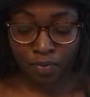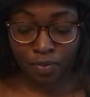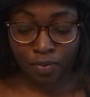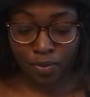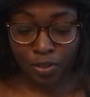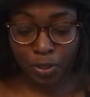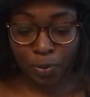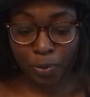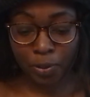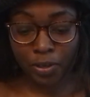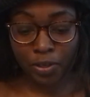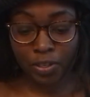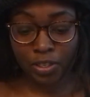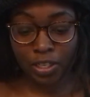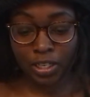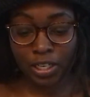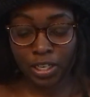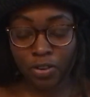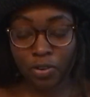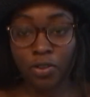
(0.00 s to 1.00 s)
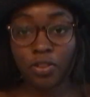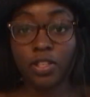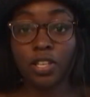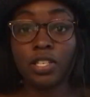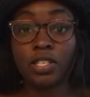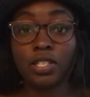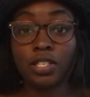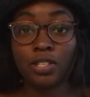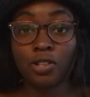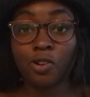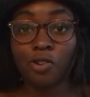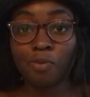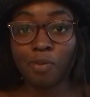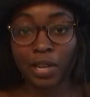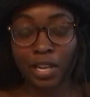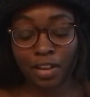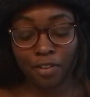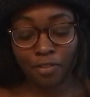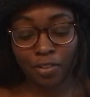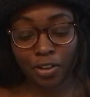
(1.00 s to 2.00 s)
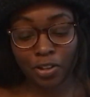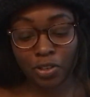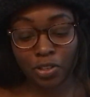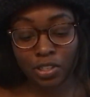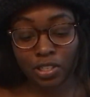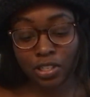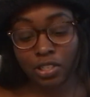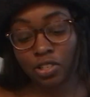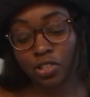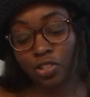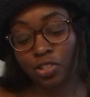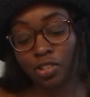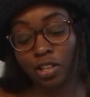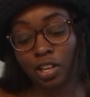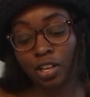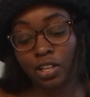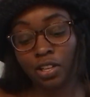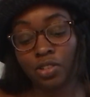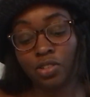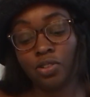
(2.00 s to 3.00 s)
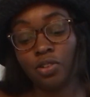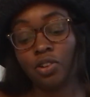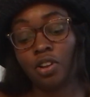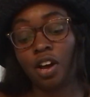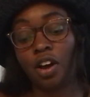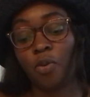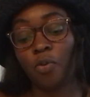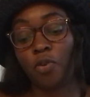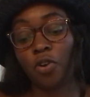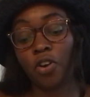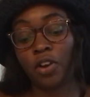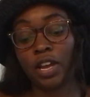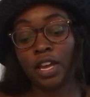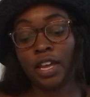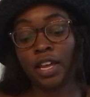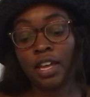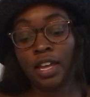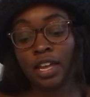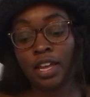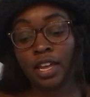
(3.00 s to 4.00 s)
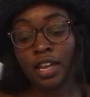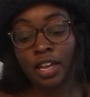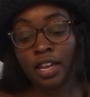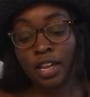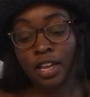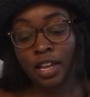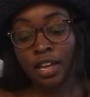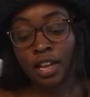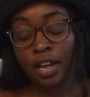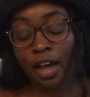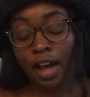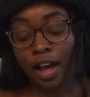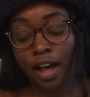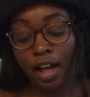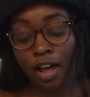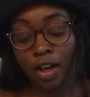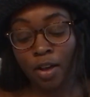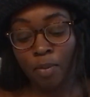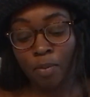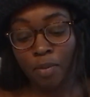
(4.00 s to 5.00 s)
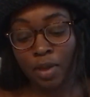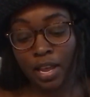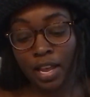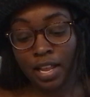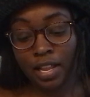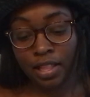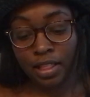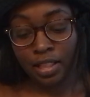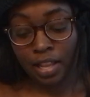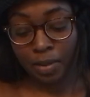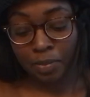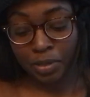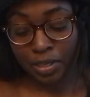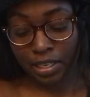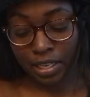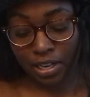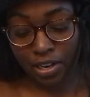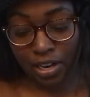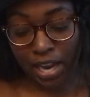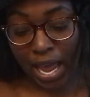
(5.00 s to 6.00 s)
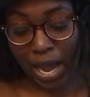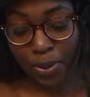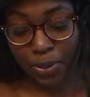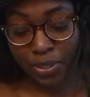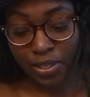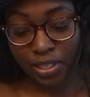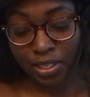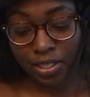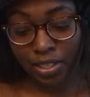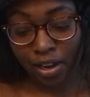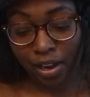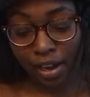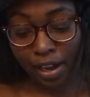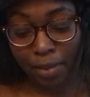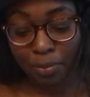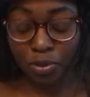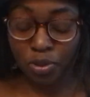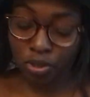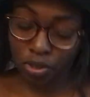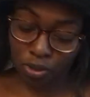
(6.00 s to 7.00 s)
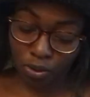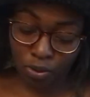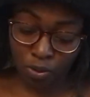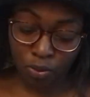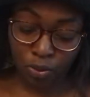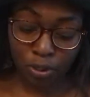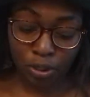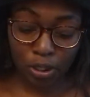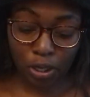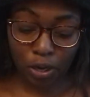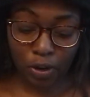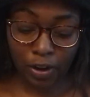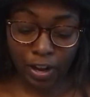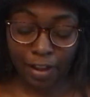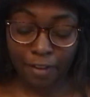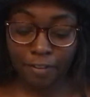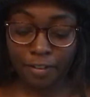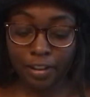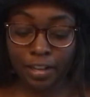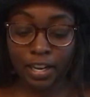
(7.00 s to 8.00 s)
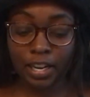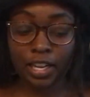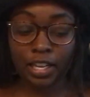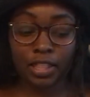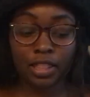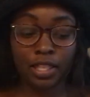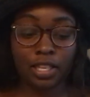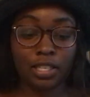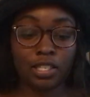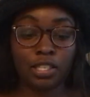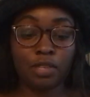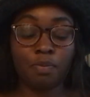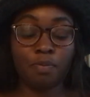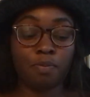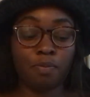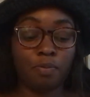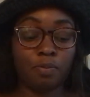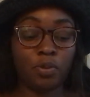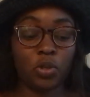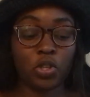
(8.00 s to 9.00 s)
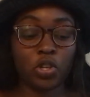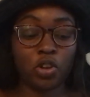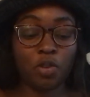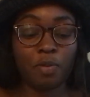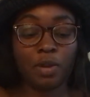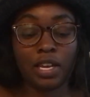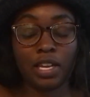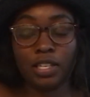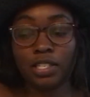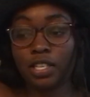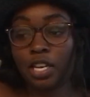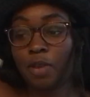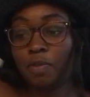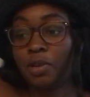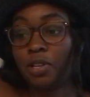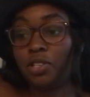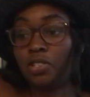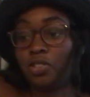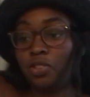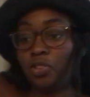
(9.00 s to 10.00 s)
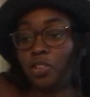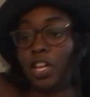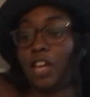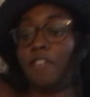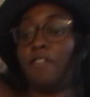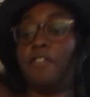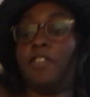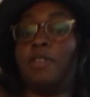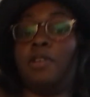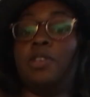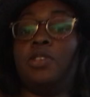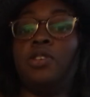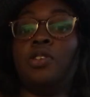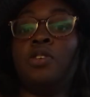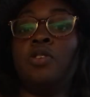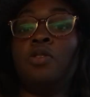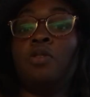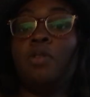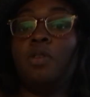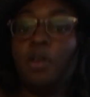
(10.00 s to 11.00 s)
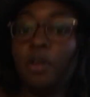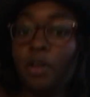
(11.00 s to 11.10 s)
This person, this soulmate of yours, is just telling you do not worry. And I'm seeing now is the time too. So I feel like this soulmate is coming into your life very soon.